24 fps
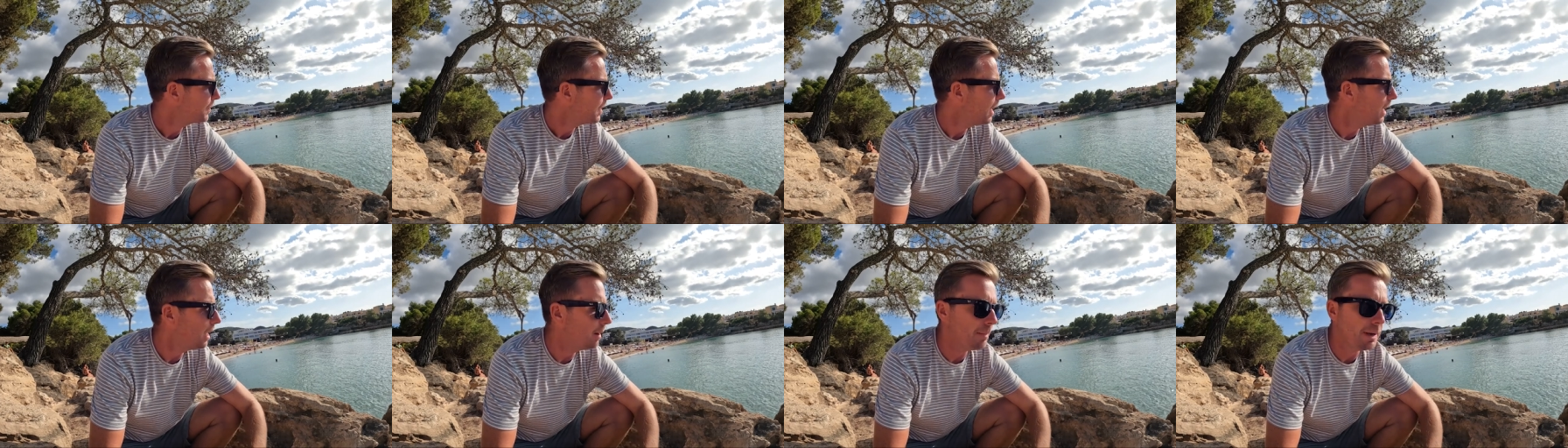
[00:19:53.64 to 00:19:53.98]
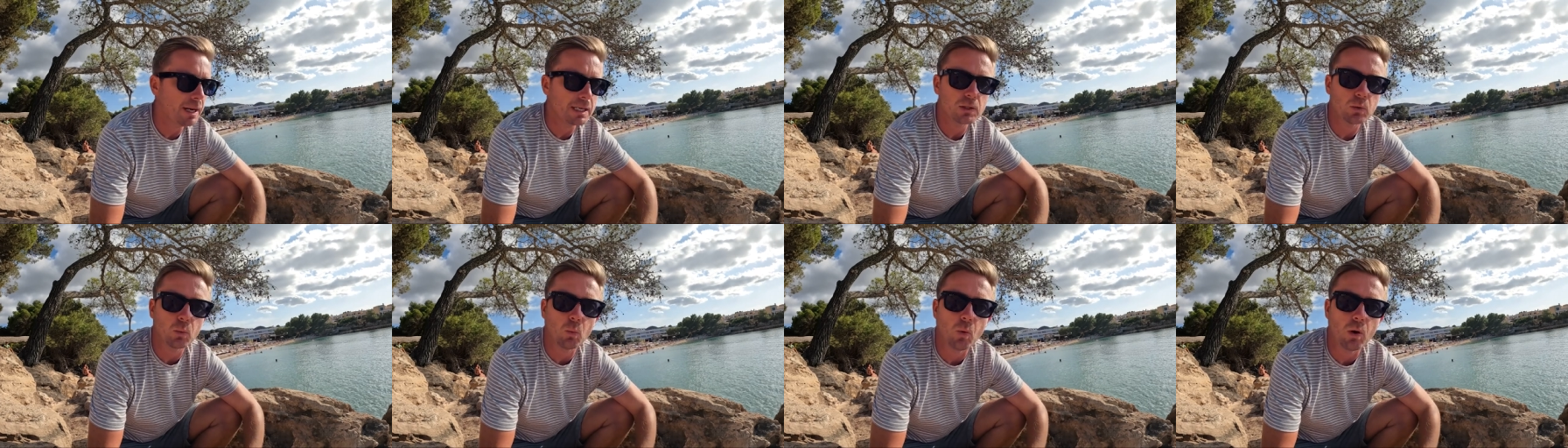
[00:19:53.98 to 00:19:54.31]

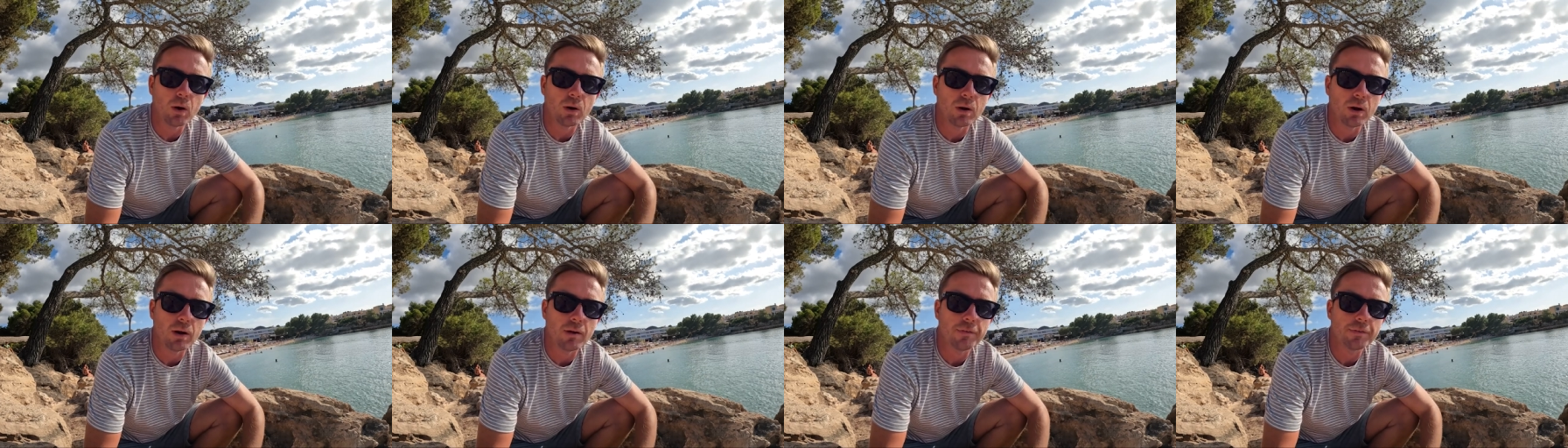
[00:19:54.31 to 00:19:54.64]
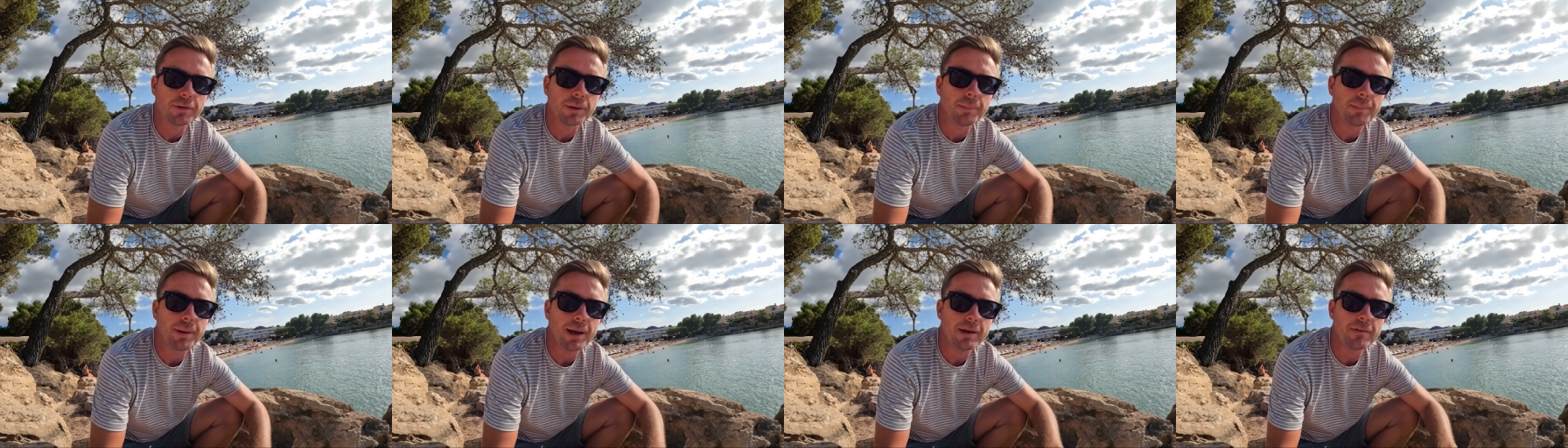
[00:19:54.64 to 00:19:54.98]
as a one-off,
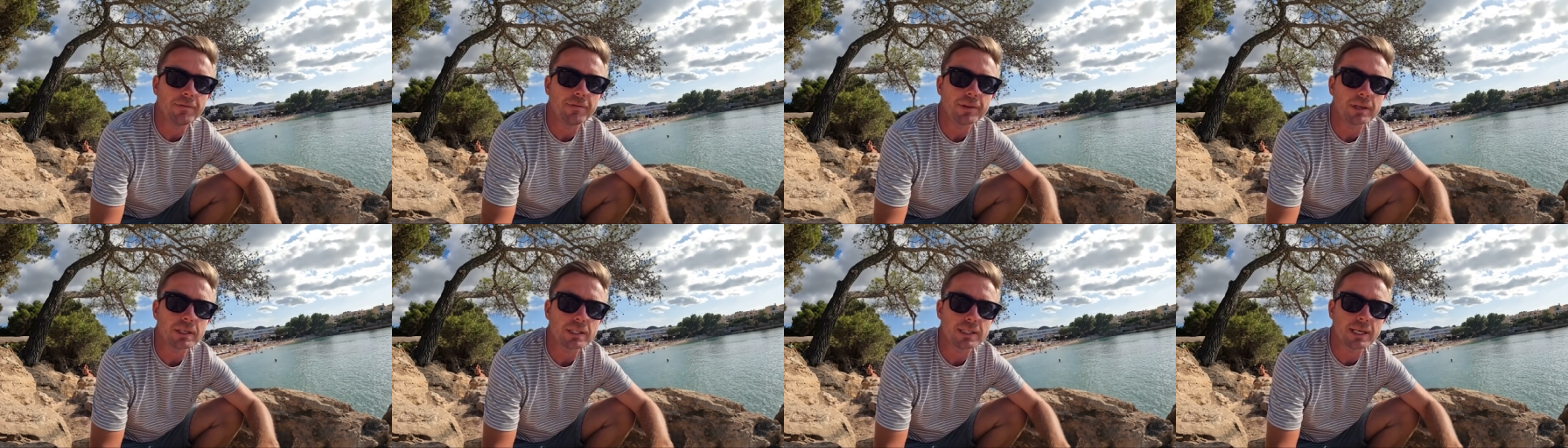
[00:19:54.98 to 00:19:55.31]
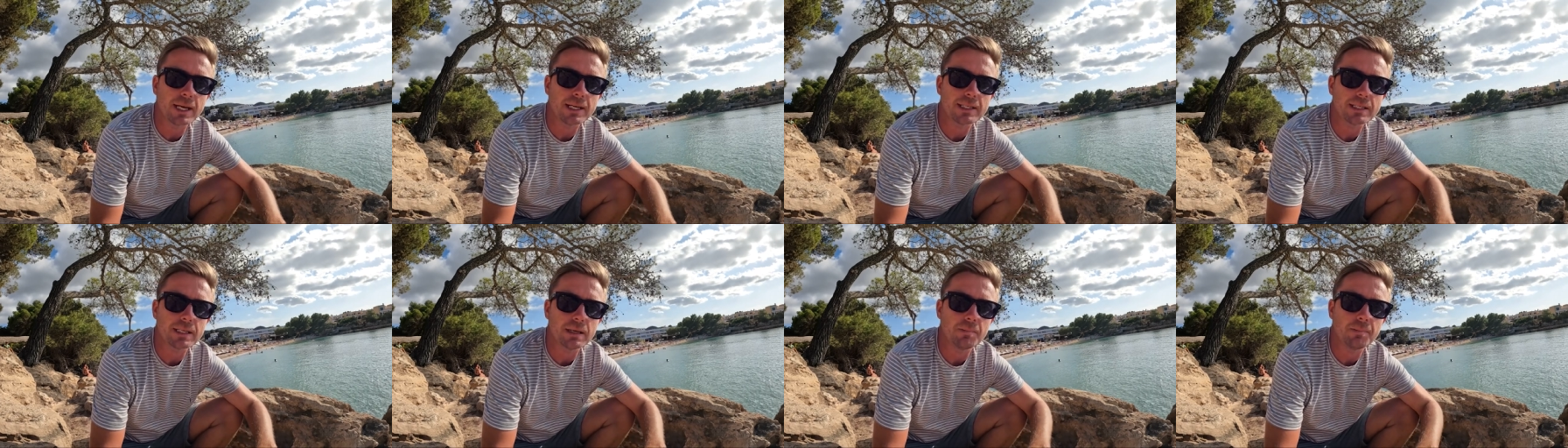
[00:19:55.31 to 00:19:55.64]
you pay for the
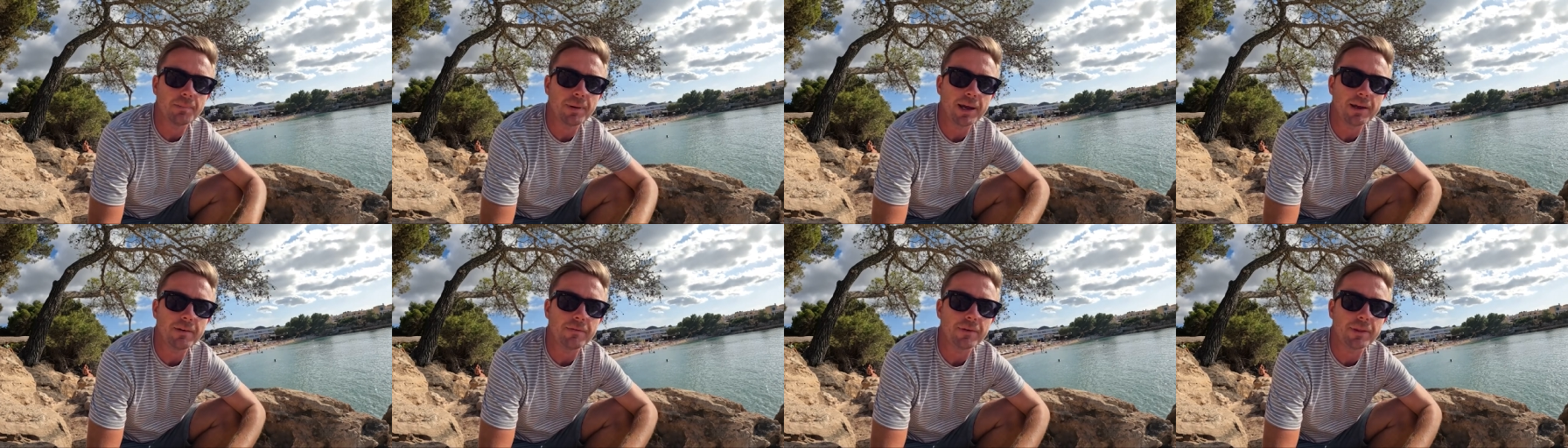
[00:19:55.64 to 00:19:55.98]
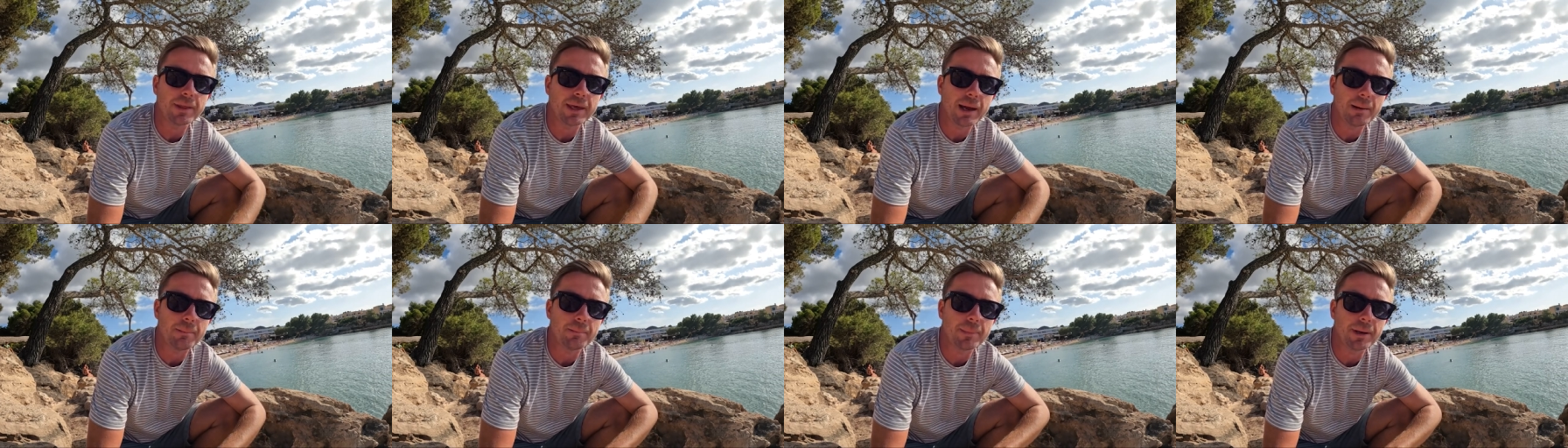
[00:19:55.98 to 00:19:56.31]
setting, pay for
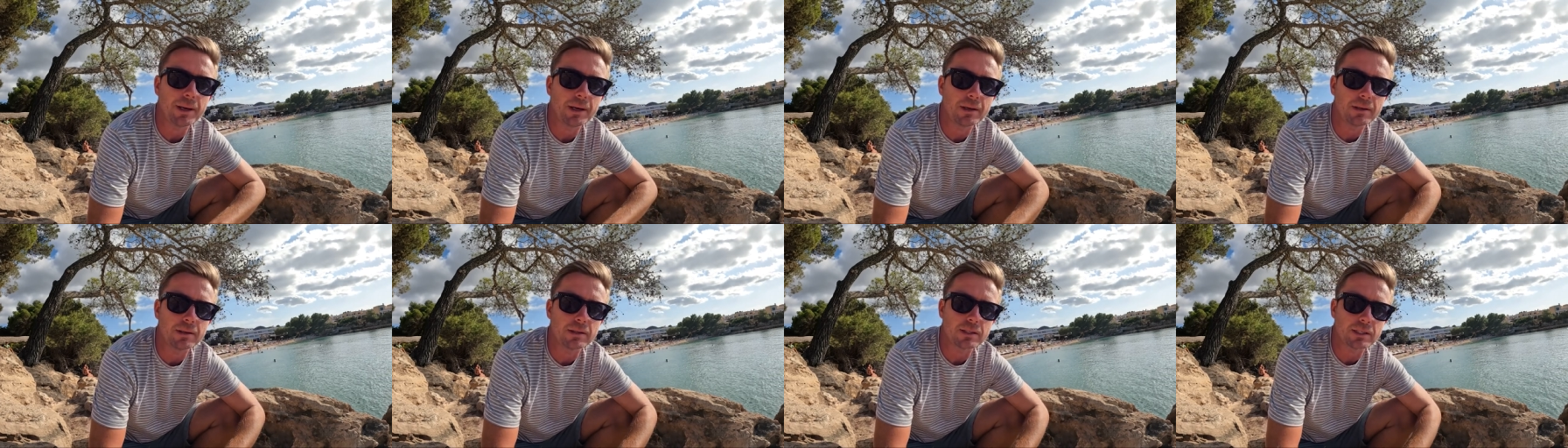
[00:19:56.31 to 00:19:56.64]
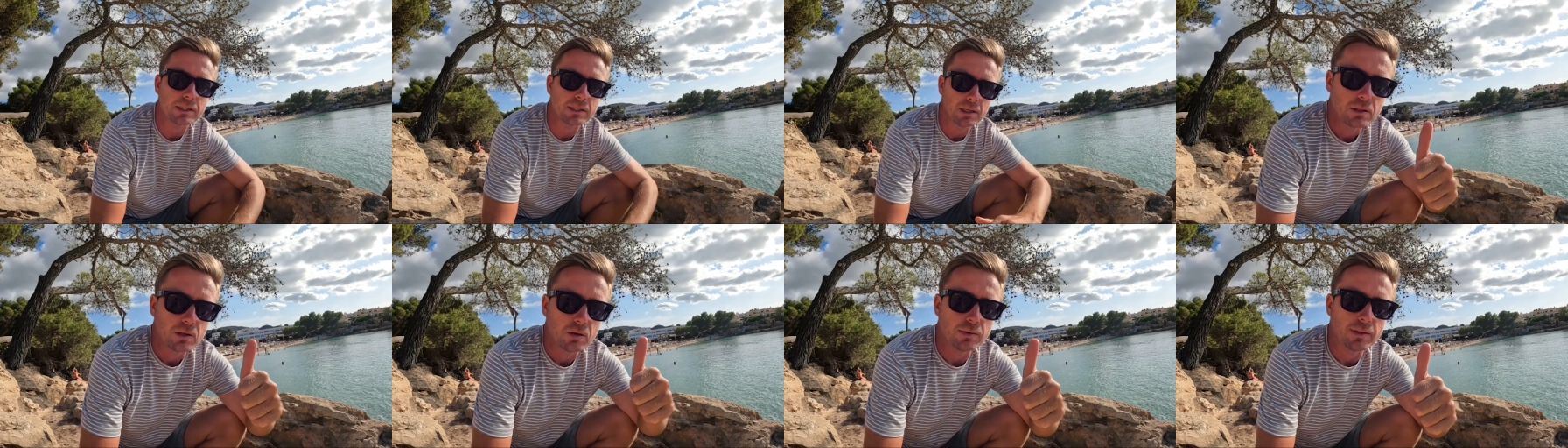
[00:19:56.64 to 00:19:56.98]
the
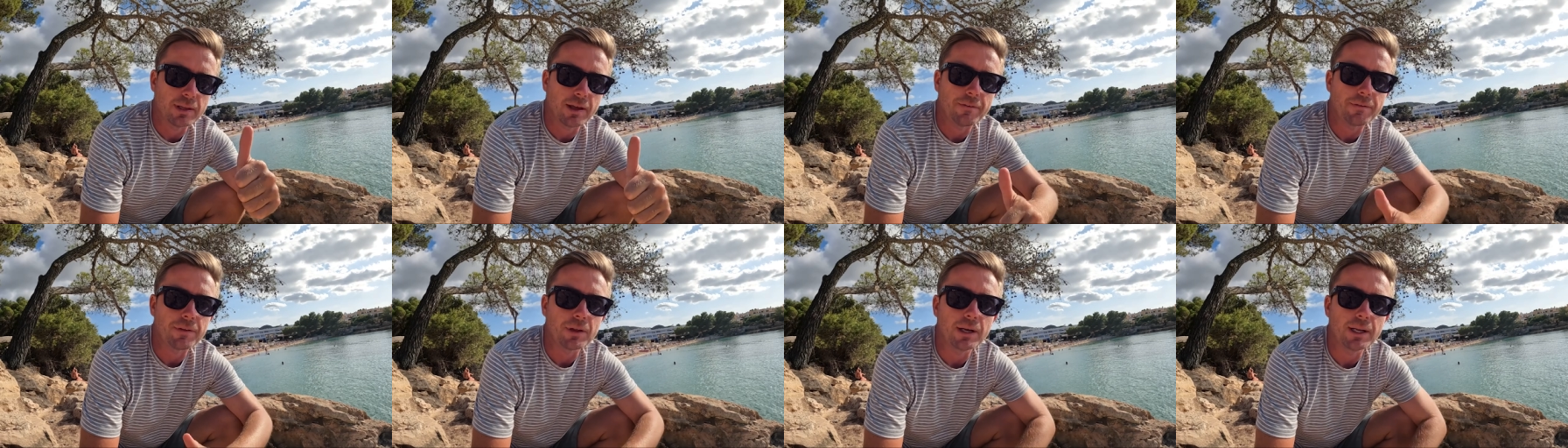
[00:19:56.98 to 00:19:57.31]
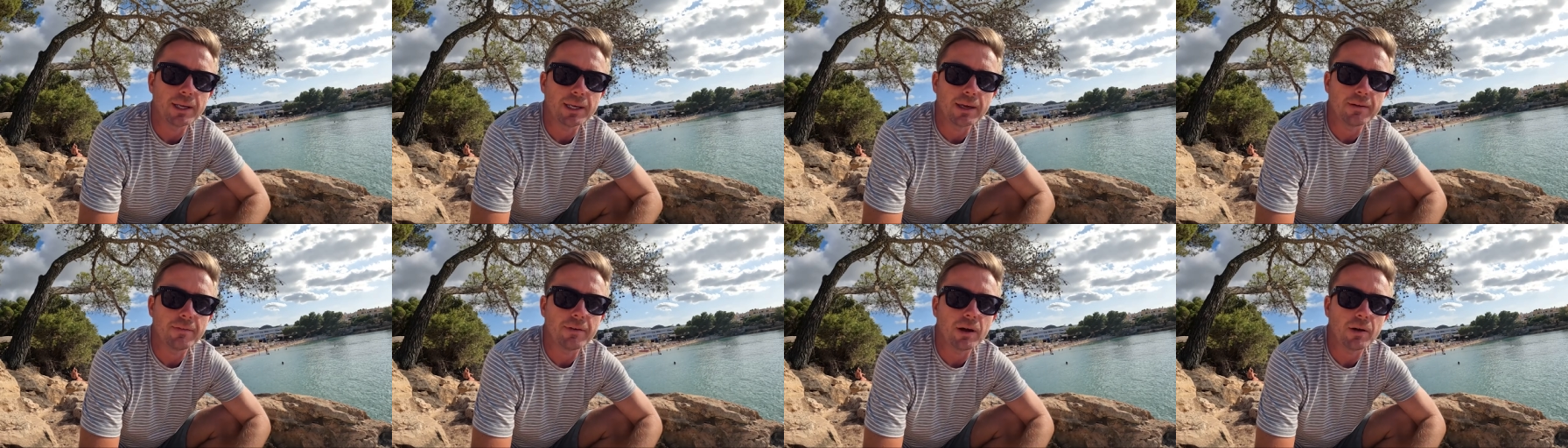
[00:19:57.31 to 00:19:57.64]
ambience, so definitely
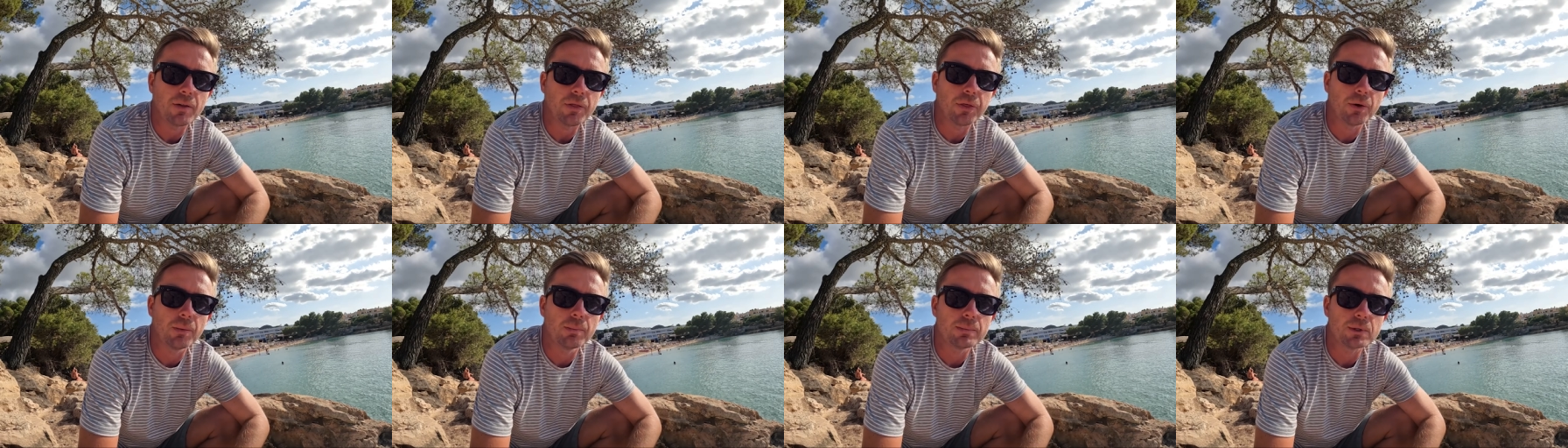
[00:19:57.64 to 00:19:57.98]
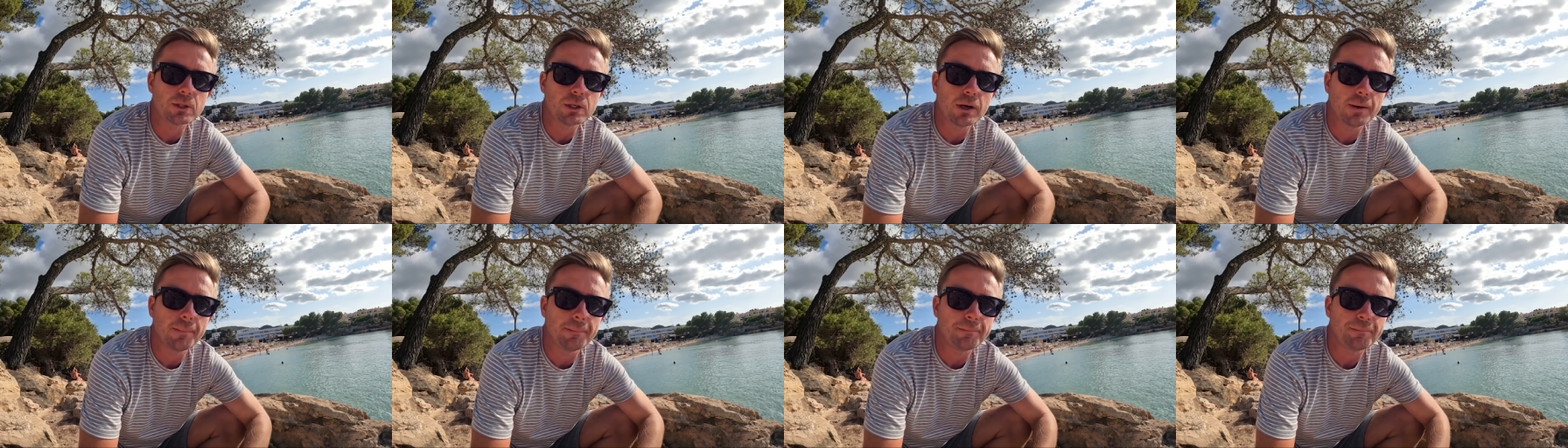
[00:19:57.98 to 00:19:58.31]
give it a thumbs
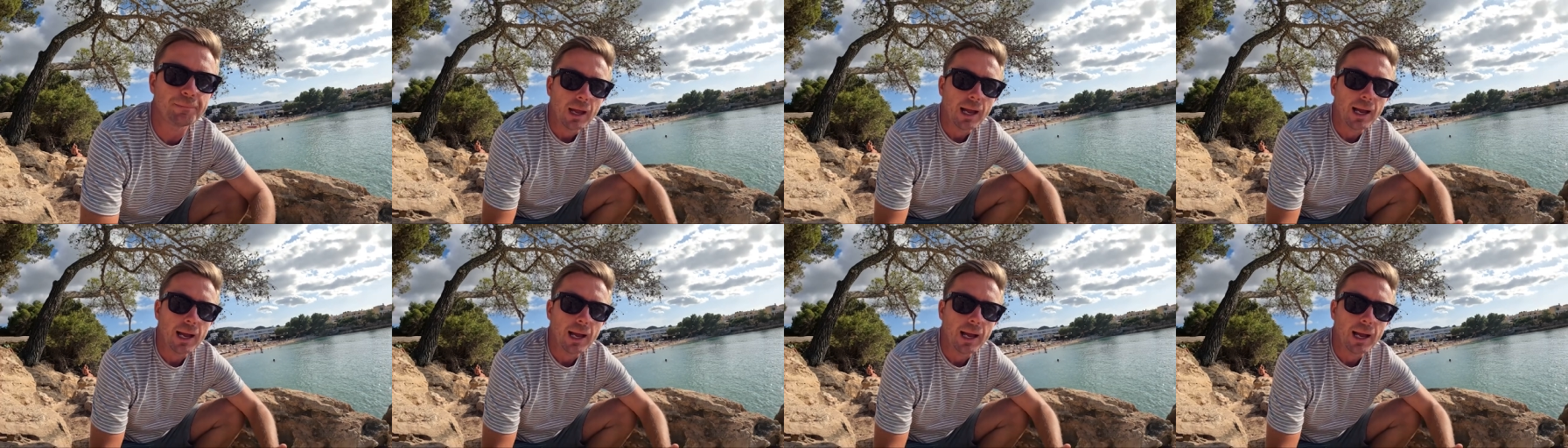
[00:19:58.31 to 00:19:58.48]
up.